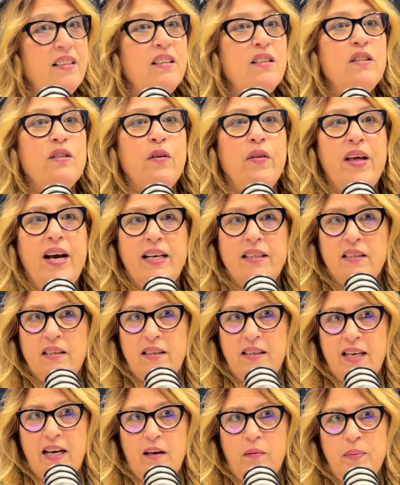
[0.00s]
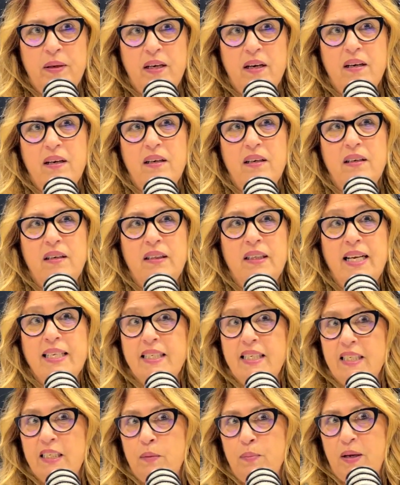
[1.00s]
So that'll be a
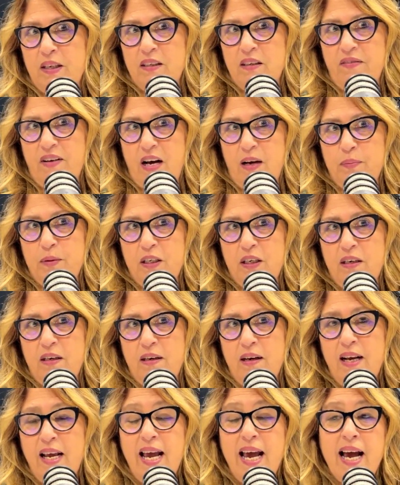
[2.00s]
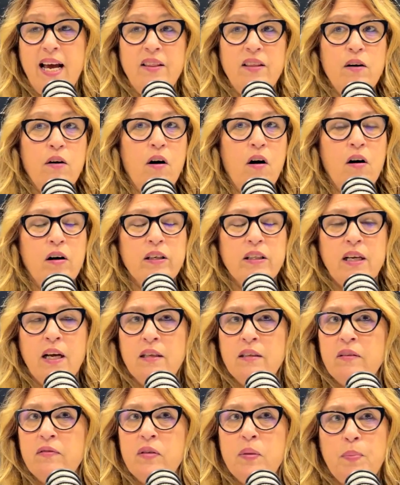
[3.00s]
less expensive option. And there are
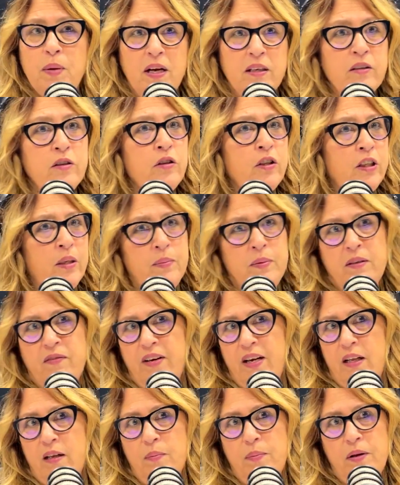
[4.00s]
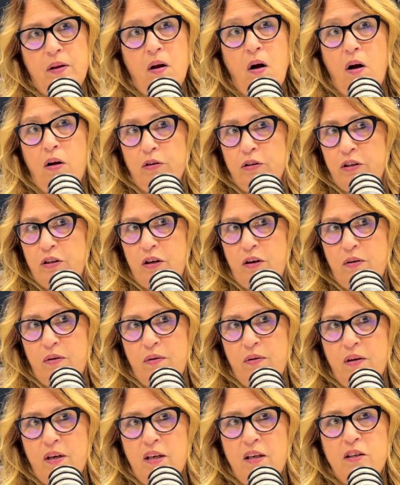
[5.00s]
tons of sponsorships available
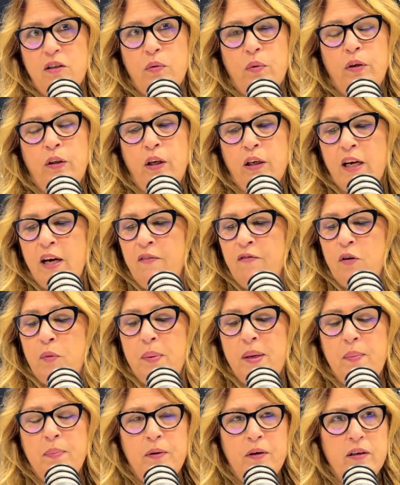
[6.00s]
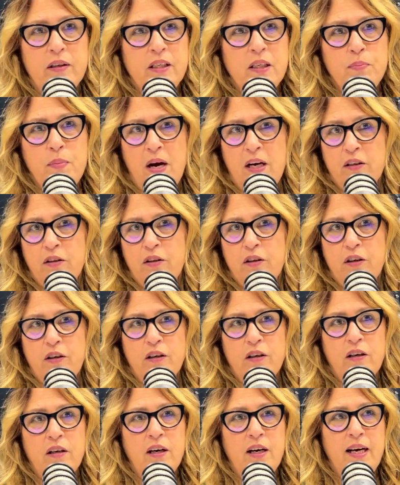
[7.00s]
also. So we're looking for people to
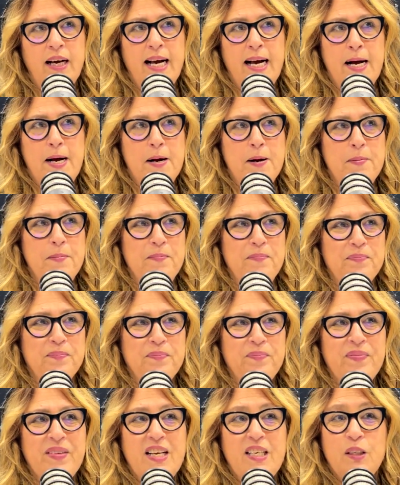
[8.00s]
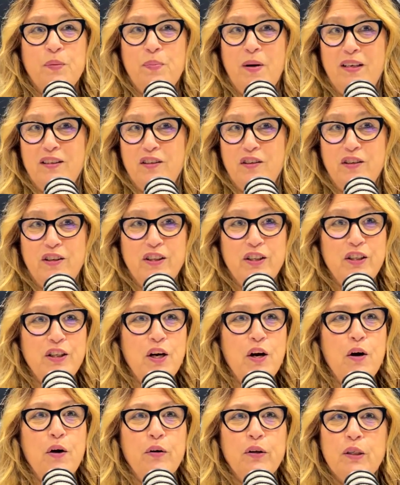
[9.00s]
sponsor the
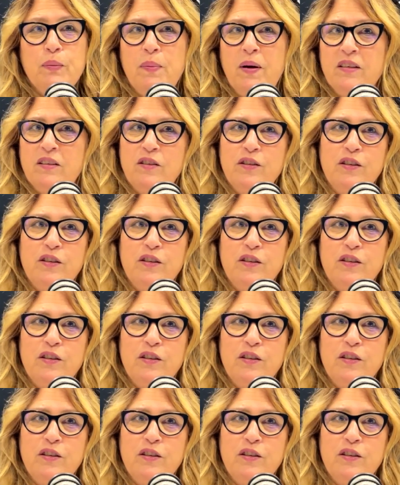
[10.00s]
show, sponsor